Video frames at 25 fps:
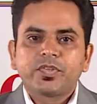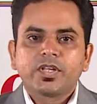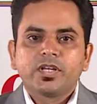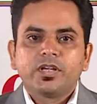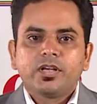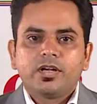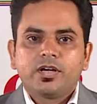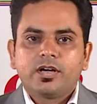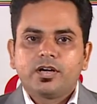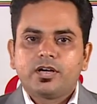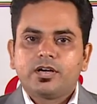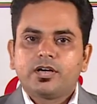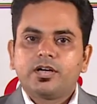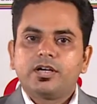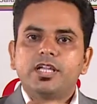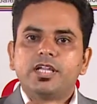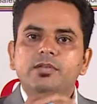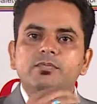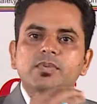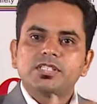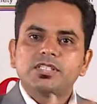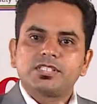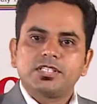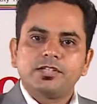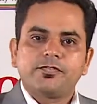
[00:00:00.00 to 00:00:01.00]

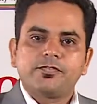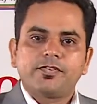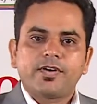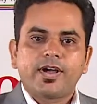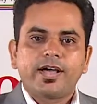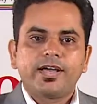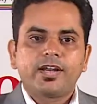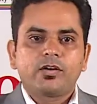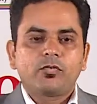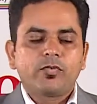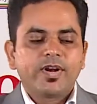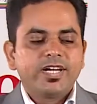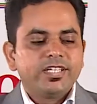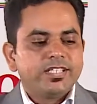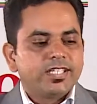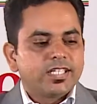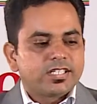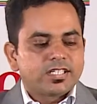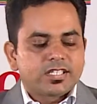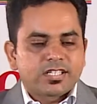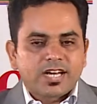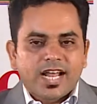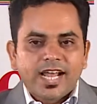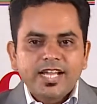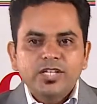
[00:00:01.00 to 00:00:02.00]
emulsifier, when they
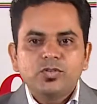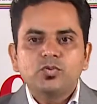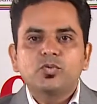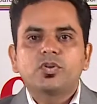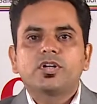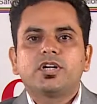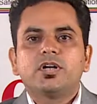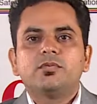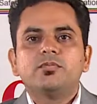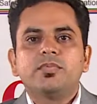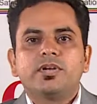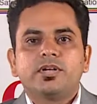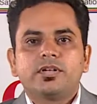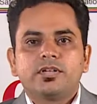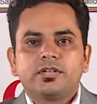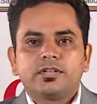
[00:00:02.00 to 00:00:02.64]
try to come